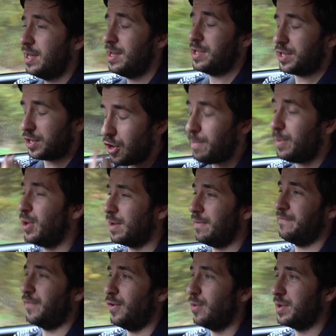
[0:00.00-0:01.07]
super looking
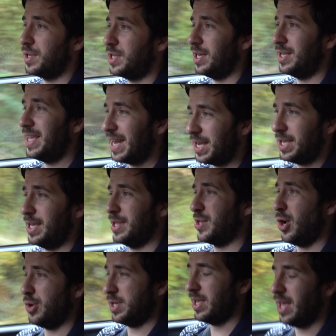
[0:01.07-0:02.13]
forward to next year's
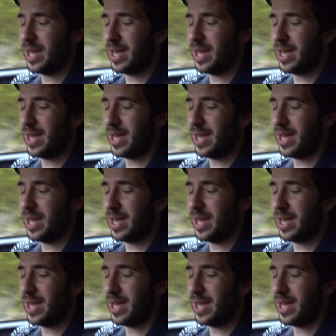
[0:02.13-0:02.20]
content.